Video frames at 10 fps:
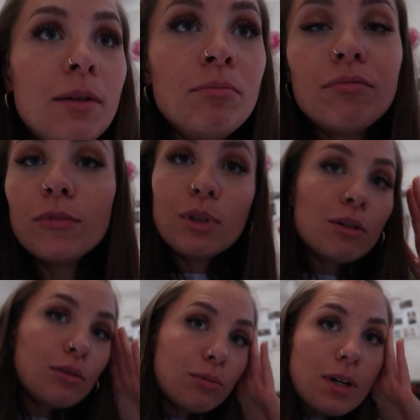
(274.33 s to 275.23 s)
I'm
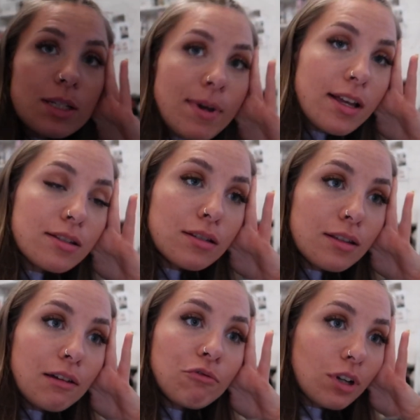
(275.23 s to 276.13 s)
the worst
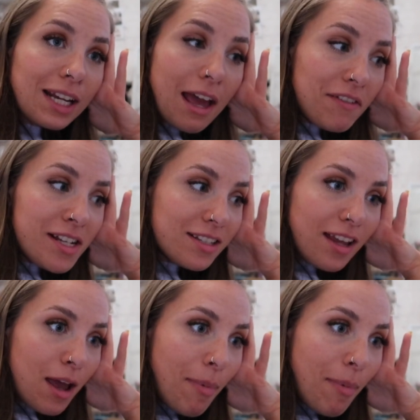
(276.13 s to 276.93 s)
person at vlogging ever today,